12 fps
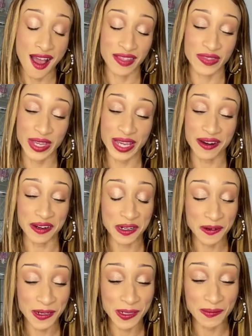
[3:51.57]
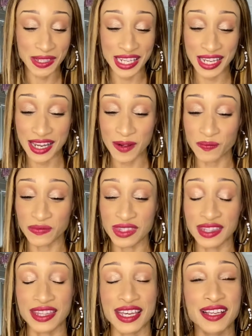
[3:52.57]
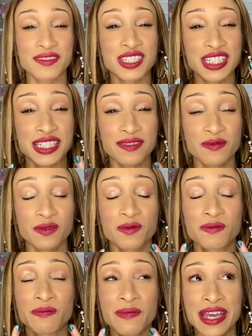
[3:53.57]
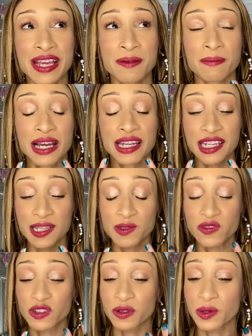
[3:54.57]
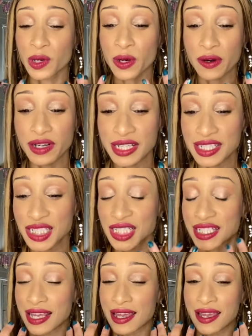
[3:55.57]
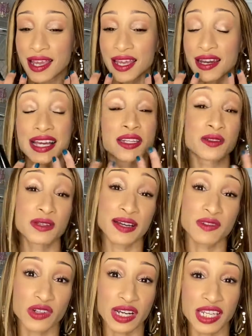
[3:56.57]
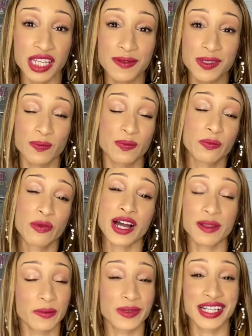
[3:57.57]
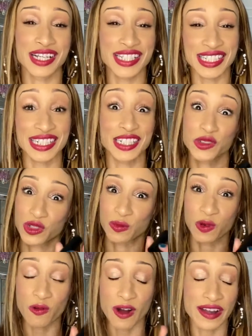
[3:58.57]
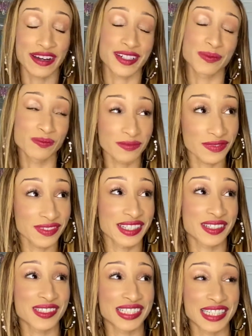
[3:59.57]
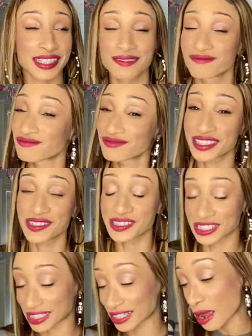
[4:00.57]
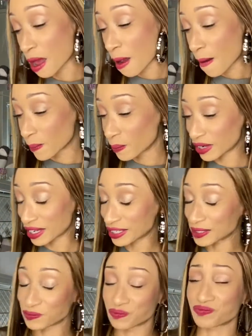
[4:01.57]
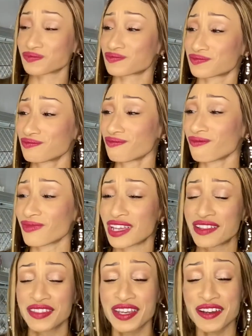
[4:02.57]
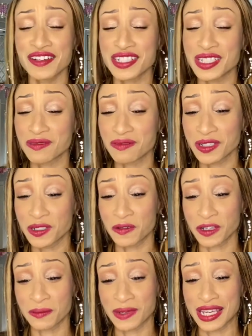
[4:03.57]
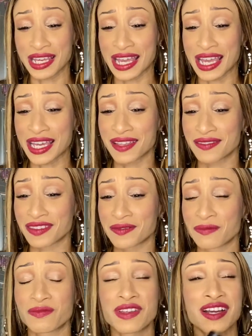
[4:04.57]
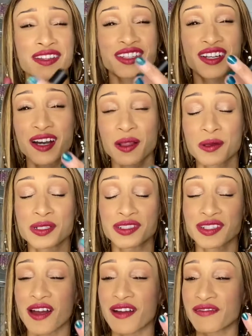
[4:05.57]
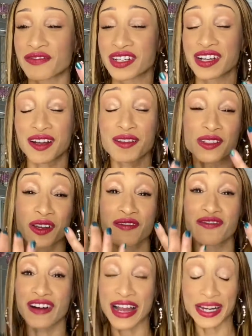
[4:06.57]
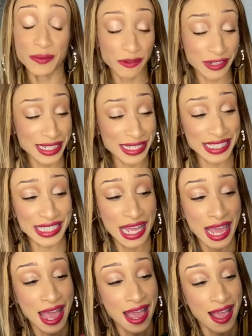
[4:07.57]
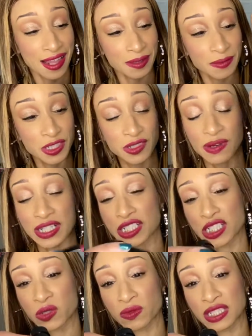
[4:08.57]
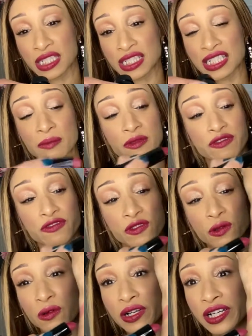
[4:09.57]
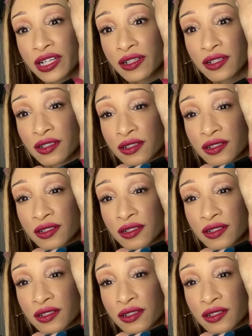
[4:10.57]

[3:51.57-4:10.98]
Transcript: They are creamy. They just make my lips feel nourished, and I do have dry lips, probably because I need to drink more water. Guilty, guilty. But they're just really creamy, and the colors are vibrant. Let me swatch this one. This is number 4.